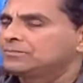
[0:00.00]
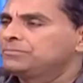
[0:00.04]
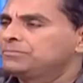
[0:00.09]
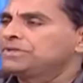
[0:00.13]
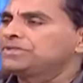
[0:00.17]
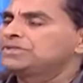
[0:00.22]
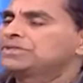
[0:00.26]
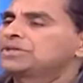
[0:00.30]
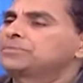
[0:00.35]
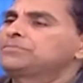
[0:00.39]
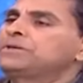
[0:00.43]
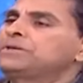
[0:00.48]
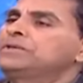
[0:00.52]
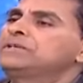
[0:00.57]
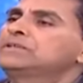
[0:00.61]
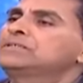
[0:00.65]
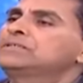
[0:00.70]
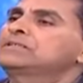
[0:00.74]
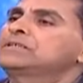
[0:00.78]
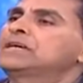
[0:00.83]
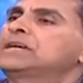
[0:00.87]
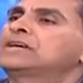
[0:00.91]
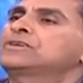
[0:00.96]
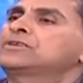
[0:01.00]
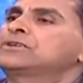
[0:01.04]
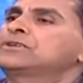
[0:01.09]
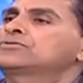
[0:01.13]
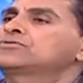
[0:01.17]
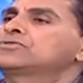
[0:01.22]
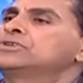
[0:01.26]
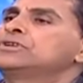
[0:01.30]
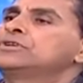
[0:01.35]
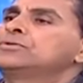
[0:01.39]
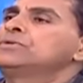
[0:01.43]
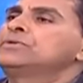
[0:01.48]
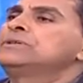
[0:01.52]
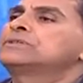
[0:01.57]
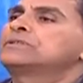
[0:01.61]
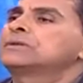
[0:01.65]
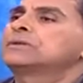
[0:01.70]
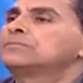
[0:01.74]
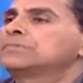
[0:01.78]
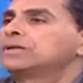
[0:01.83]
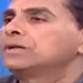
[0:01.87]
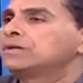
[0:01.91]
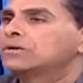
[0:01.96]
BJP is actually doing
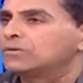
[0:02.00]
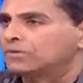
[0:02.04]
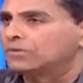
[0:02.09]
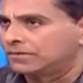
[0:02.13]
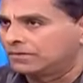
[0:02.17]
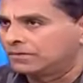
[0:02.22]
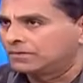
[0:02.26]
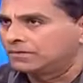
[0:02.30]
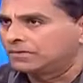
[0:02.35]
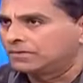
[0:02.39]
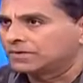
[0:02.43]
something good.